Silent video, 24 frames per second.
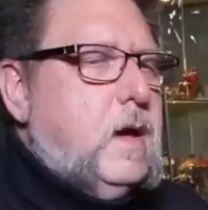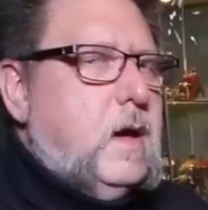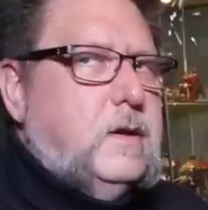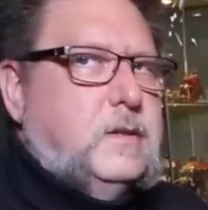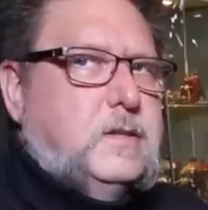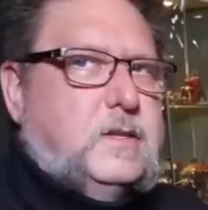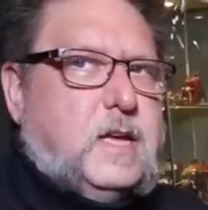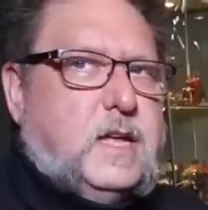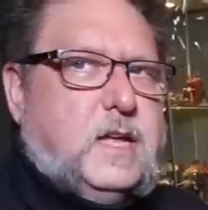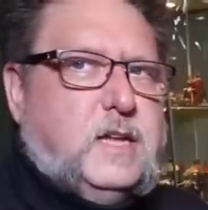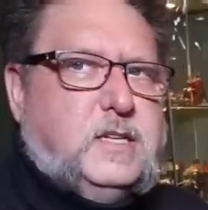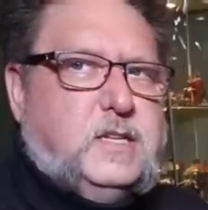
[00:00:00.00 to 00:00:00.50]
Uh,
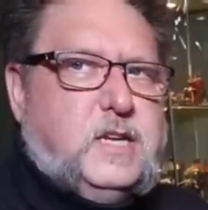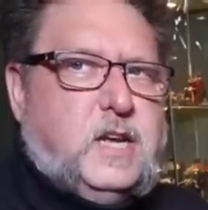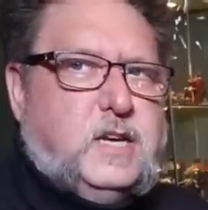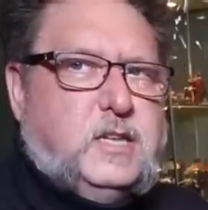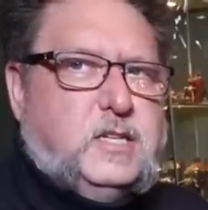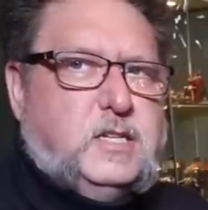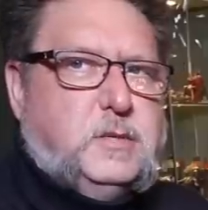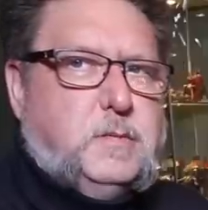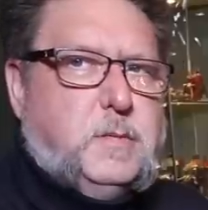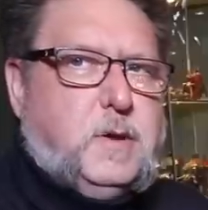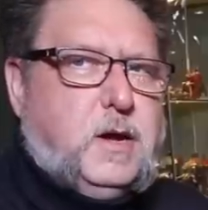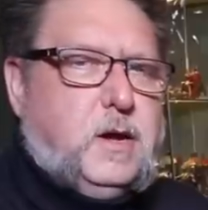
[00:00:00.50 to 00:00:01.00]
it's got a
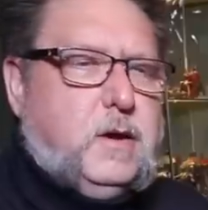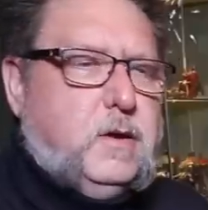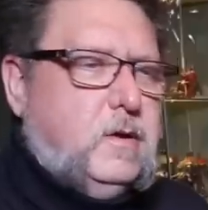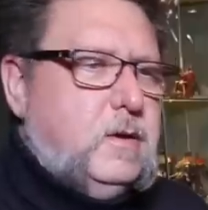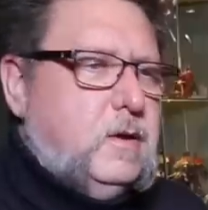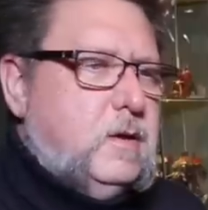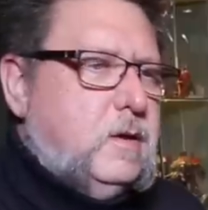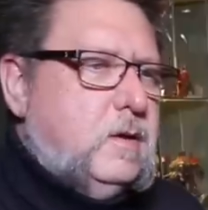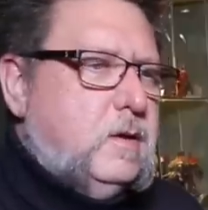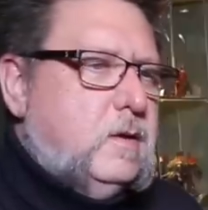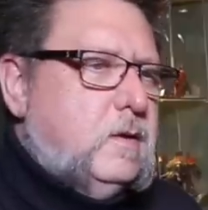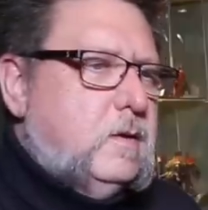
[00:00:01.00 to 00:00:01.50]
touch mode.
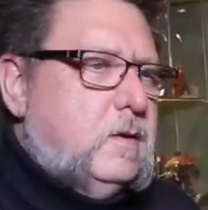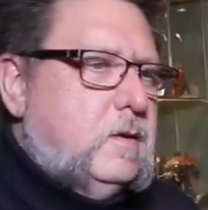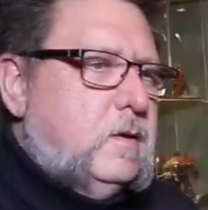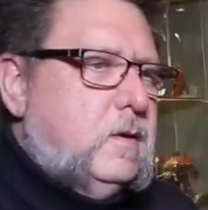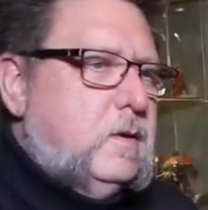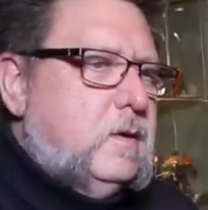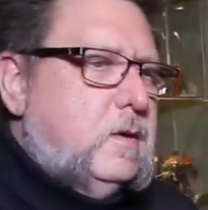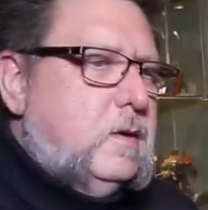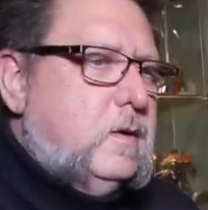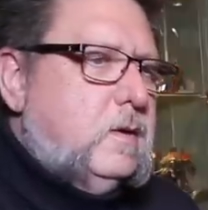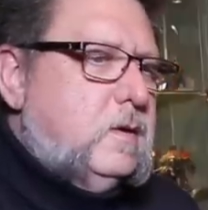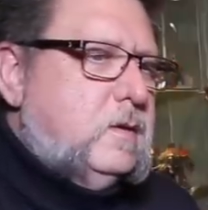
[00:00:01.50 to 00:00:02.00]
So
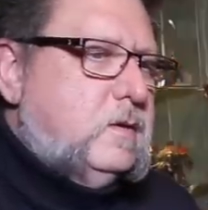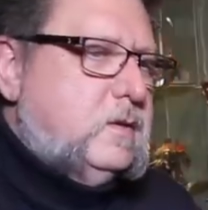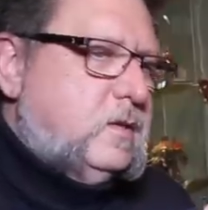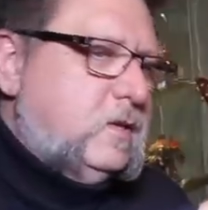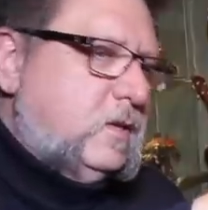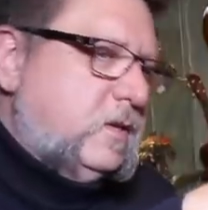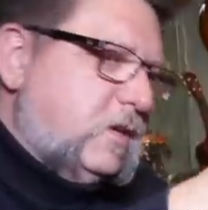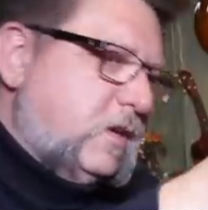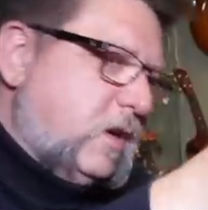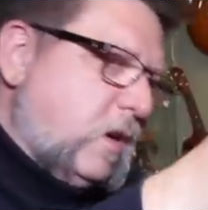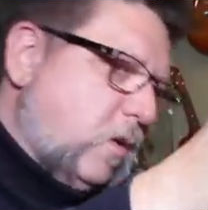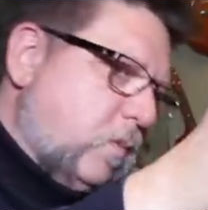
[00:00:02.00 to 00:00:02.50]

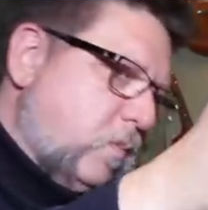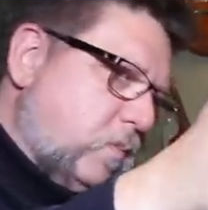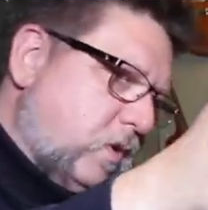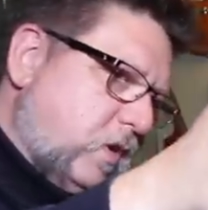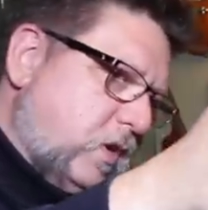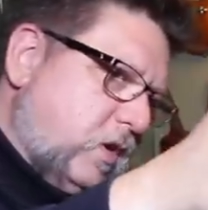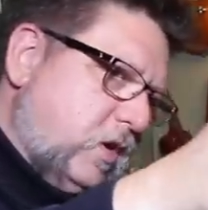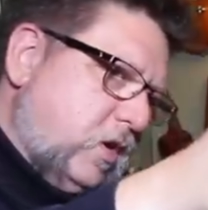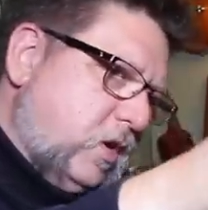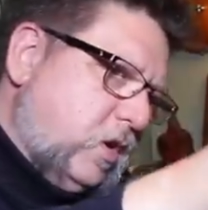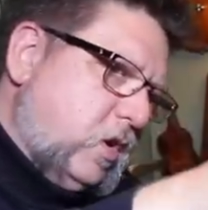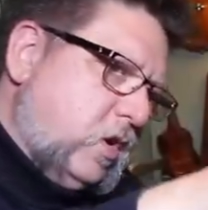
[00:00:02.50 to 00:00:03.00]
you can go
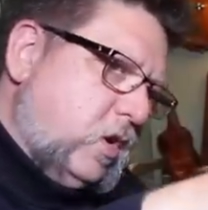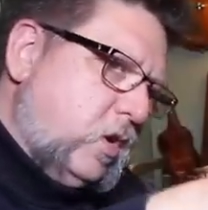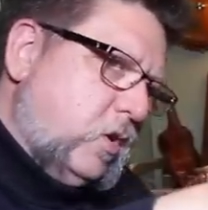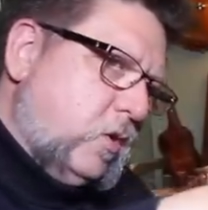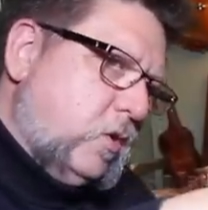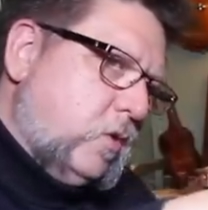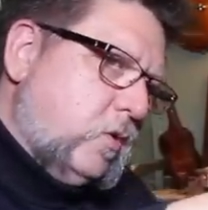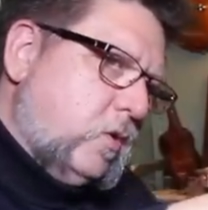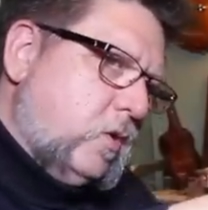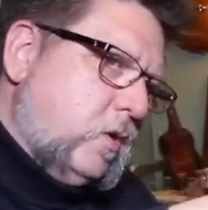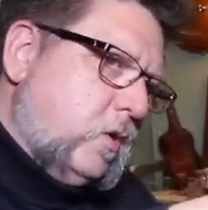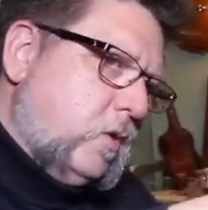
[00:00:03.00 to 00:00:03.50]

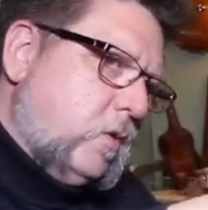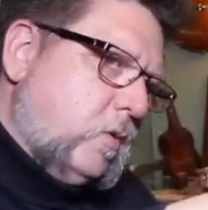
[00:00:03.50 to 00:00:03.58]
blue,